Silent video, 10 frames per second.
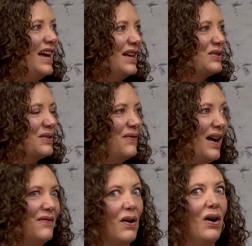and
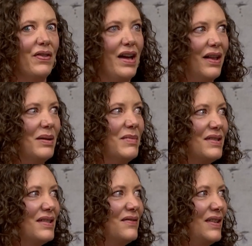survive all the
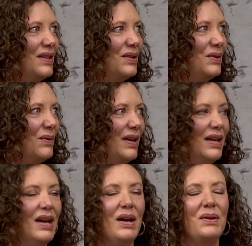elements of Illinois
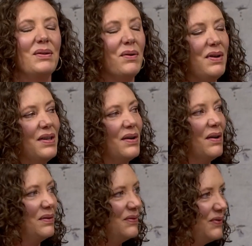growing their
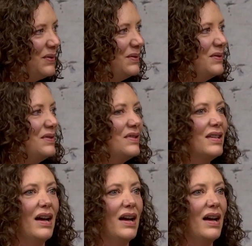own foods,